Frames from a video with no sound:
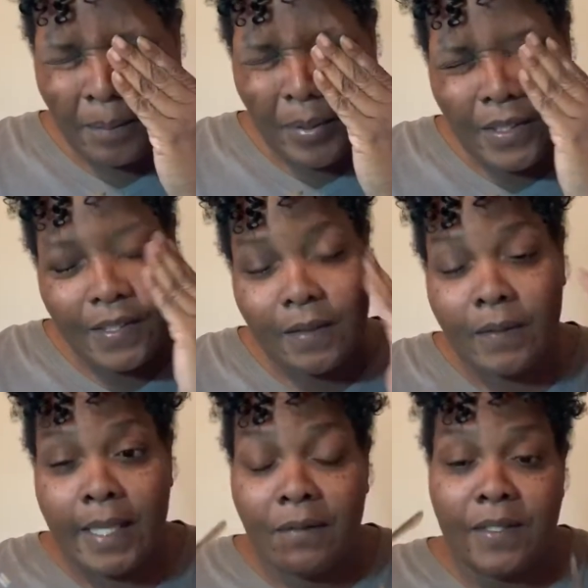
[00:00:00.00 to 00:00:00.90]

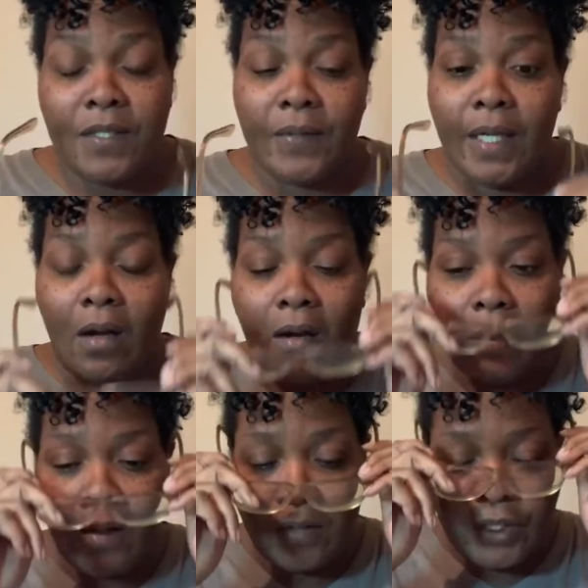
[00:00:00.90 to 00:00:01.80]
person that was doing a
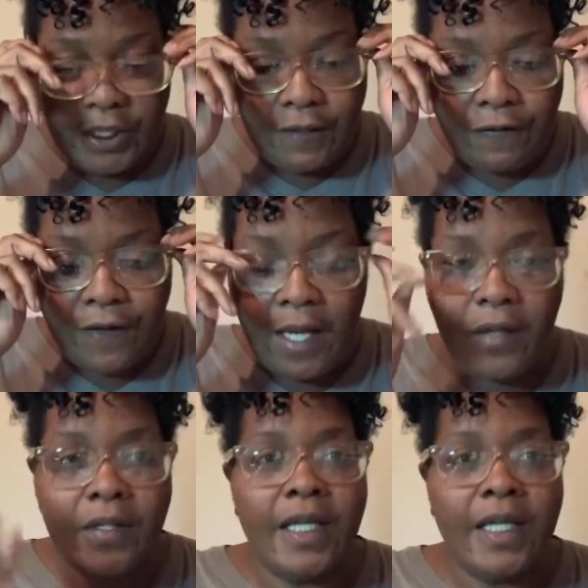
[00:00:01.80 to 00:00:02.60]
haul. She found